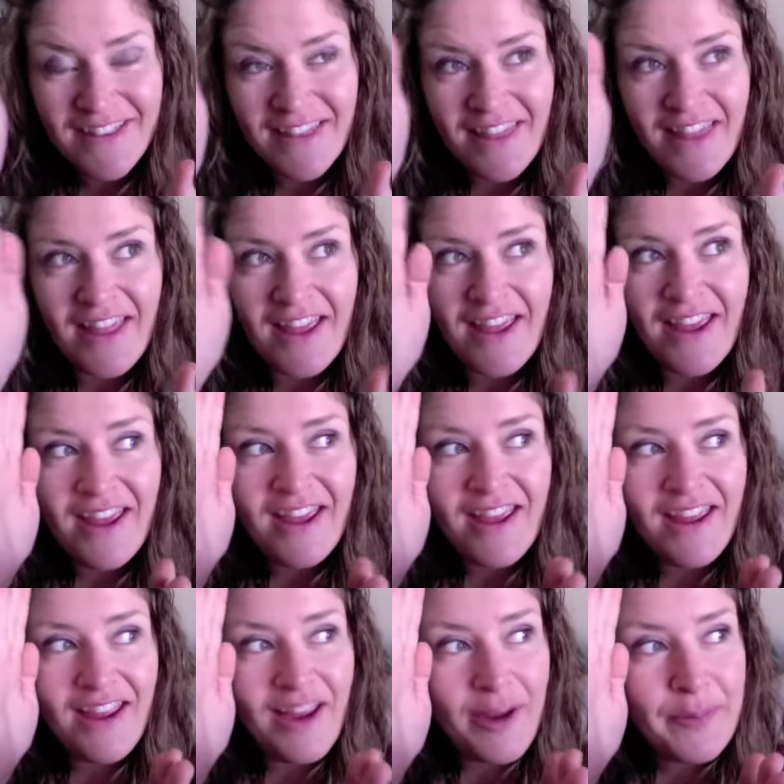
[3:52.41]

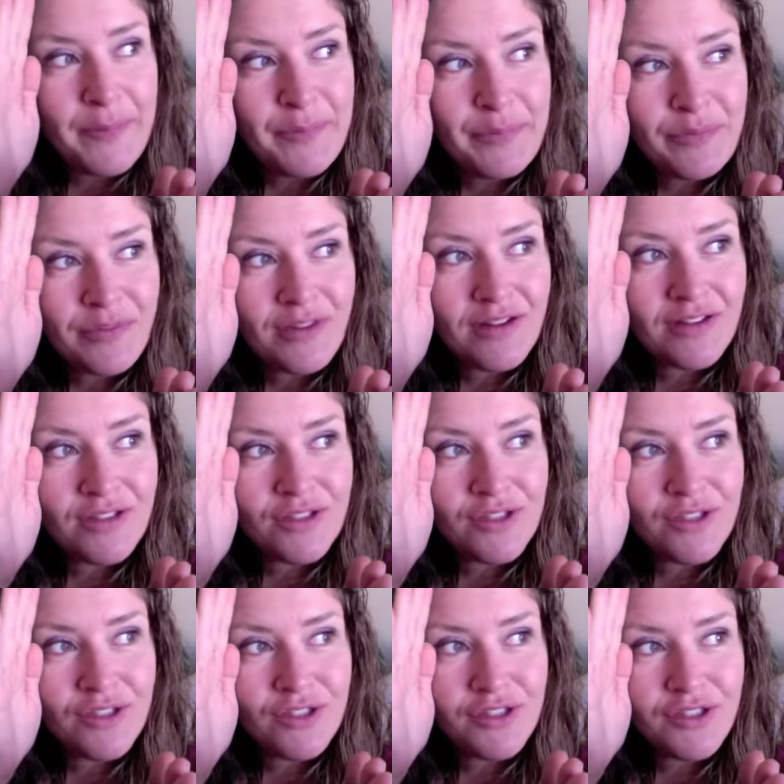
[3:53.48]
They
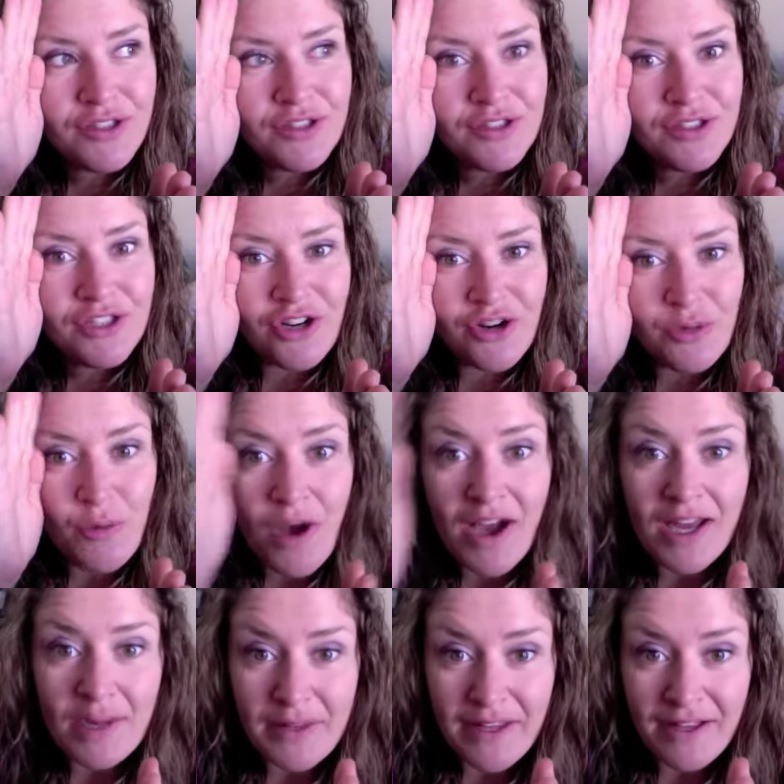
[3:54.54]
started
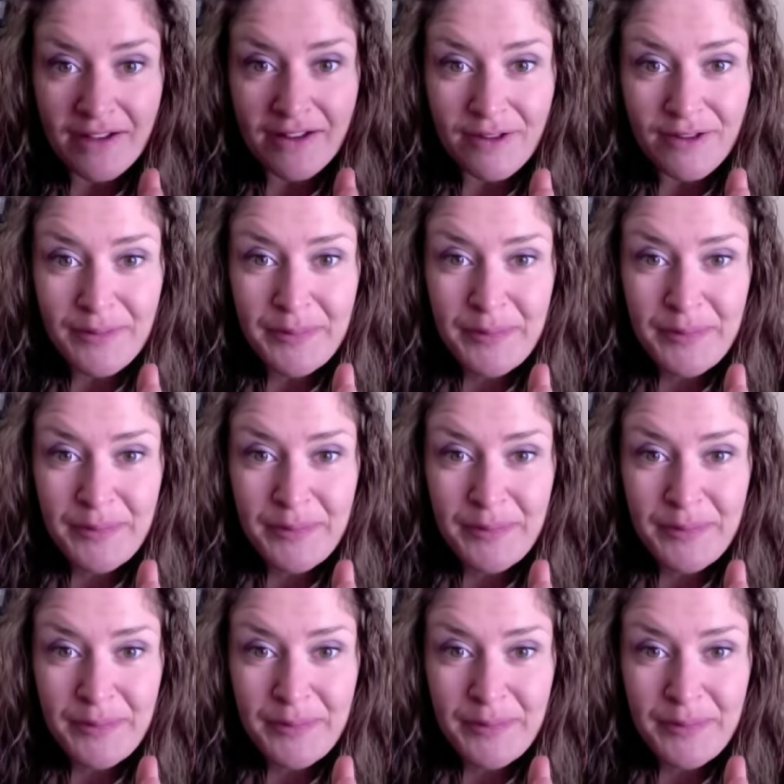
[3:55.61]
walking up the hill,